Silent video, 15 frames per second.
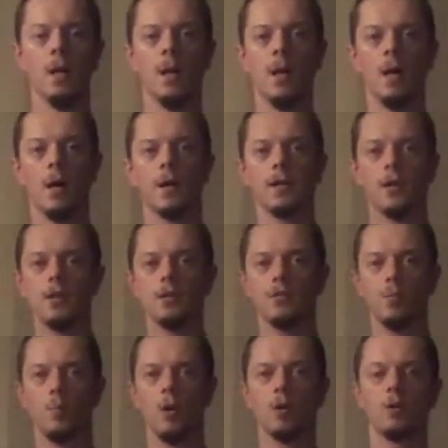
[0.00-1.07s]
Hi guys, and
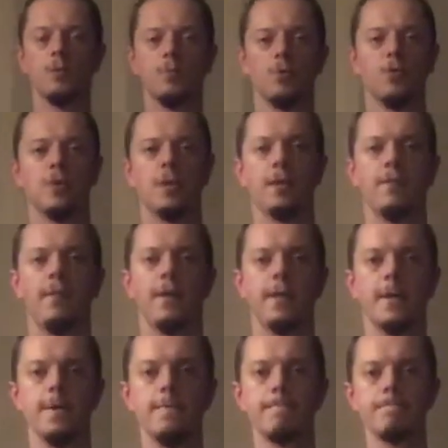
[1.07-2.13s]
welcome to another
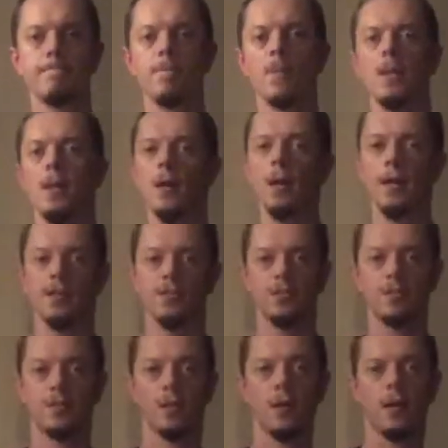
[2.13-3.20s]
video. This
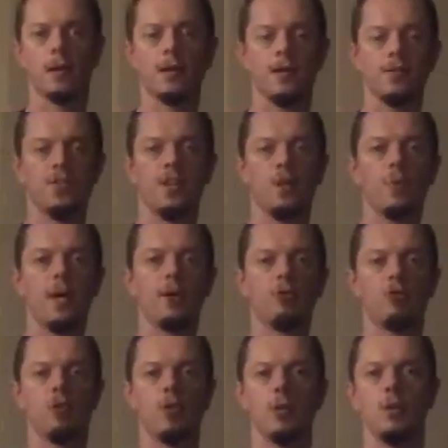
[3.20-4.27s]
is a
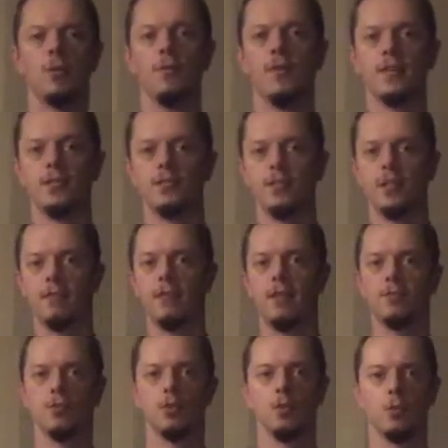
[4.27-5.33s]
continuation of this series
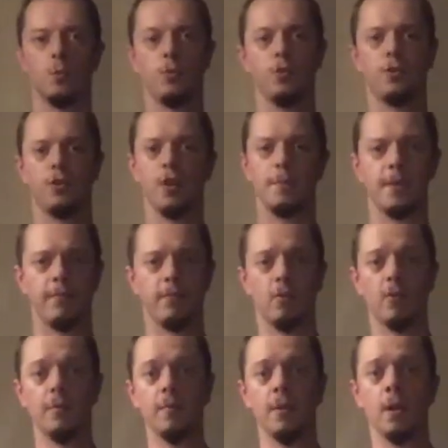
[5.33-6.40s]
on the wooden dummy
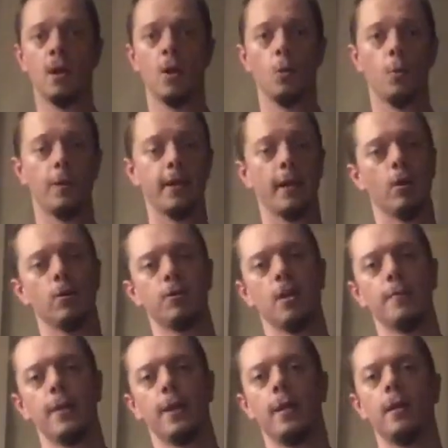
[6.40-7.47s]
form without a
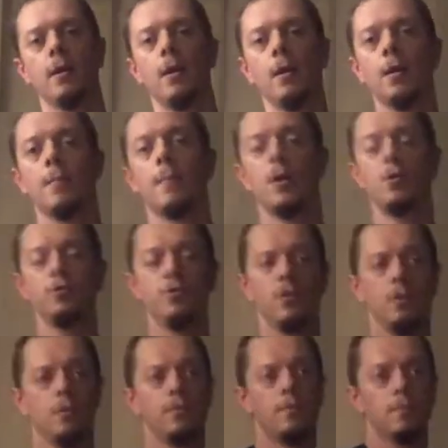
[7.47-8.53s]
dummy. Most of you
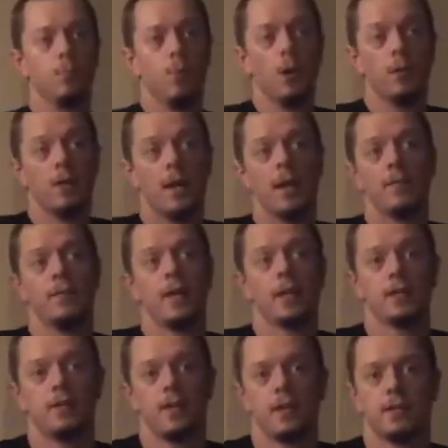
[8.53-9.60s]
won't have
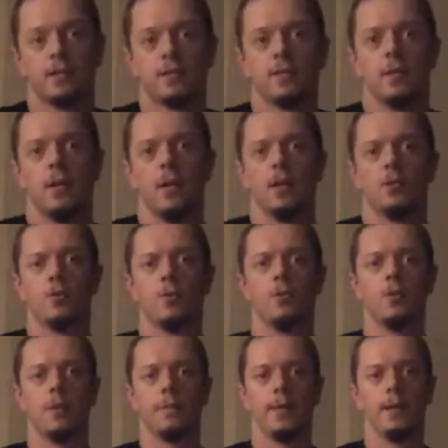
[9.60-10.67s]
access to a
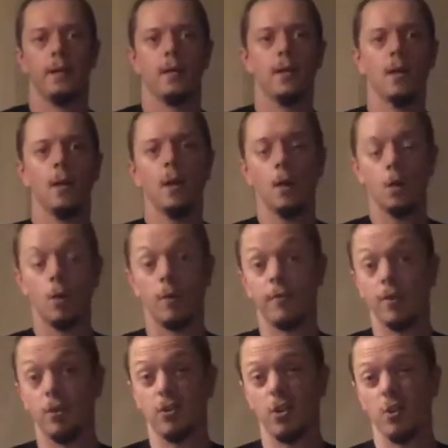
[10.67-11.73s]
dummy, or if you
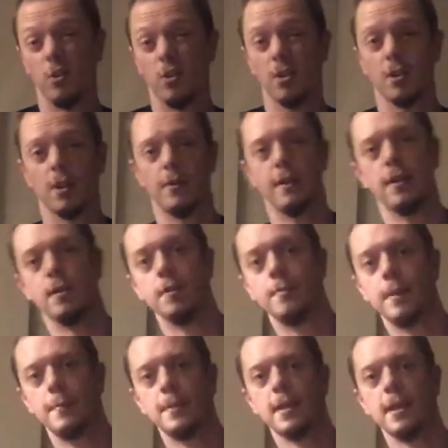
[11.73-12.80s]
do, you can only
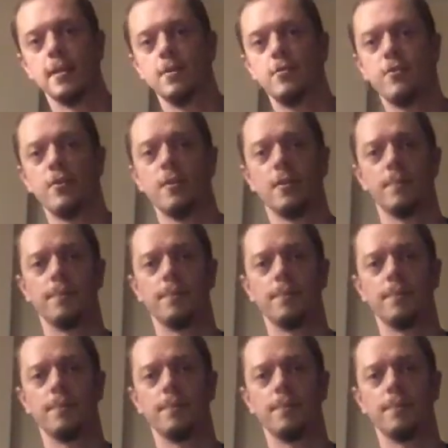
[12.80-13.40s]
maybe get into the